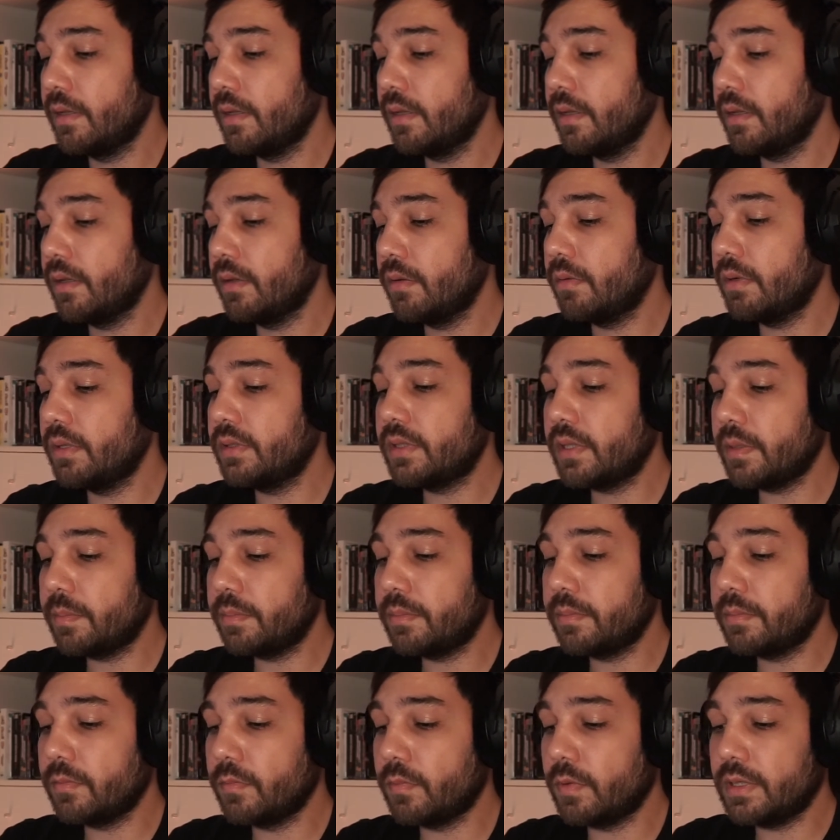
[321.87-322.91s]

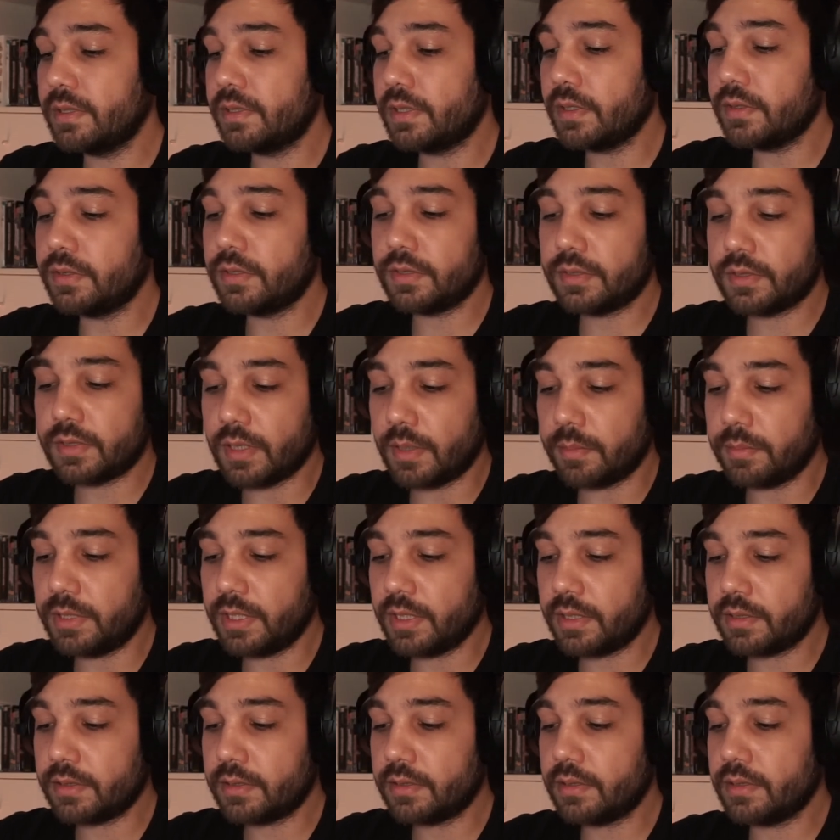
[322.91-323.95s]
One such
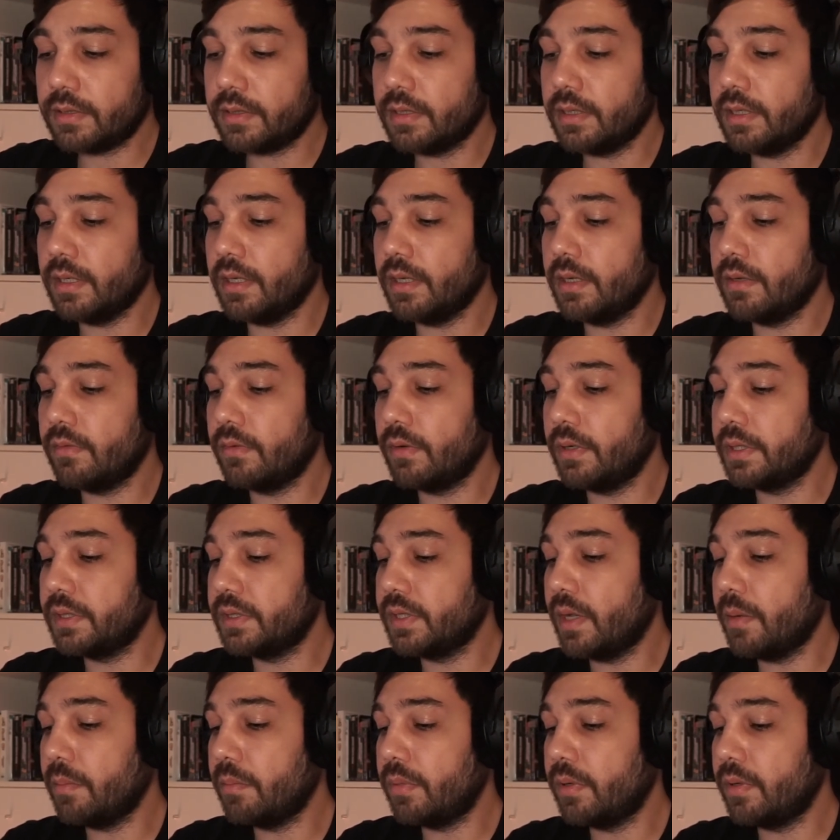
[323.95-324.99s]
subject, for
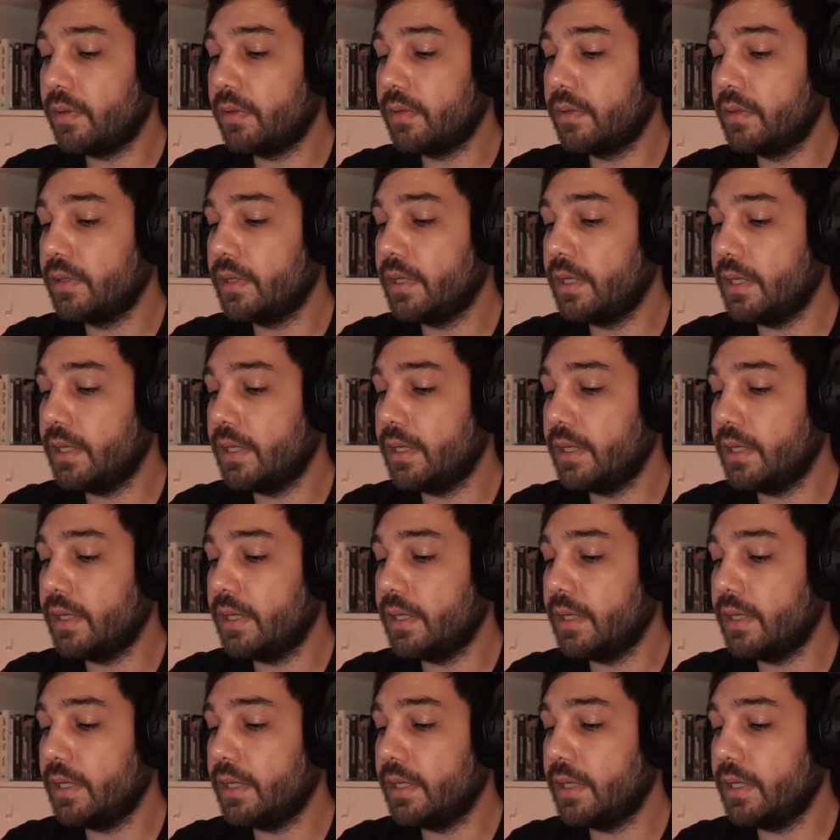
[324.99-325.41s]
example,